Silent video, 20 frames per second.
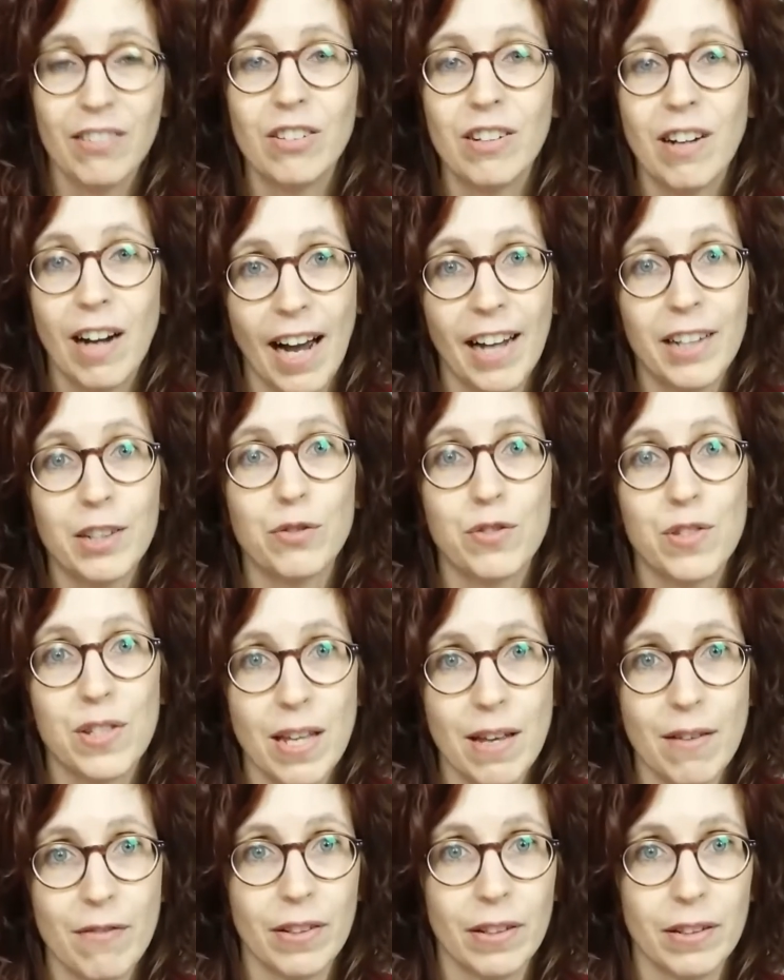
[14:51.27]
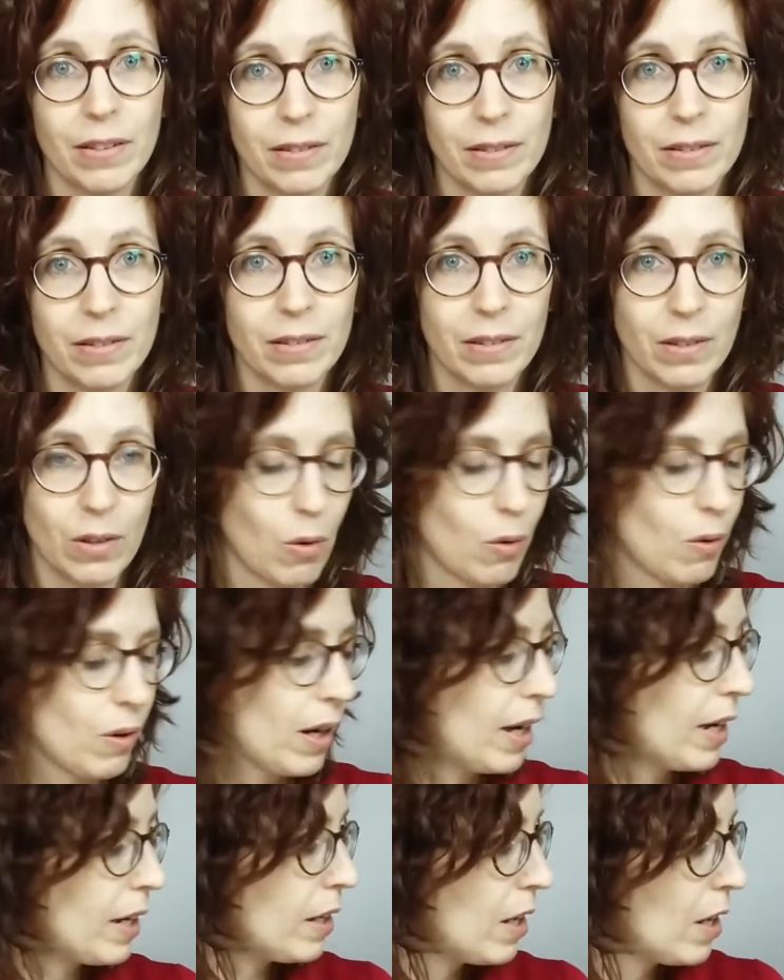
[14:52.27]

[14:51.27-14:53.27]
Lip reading: kind of 7, okay?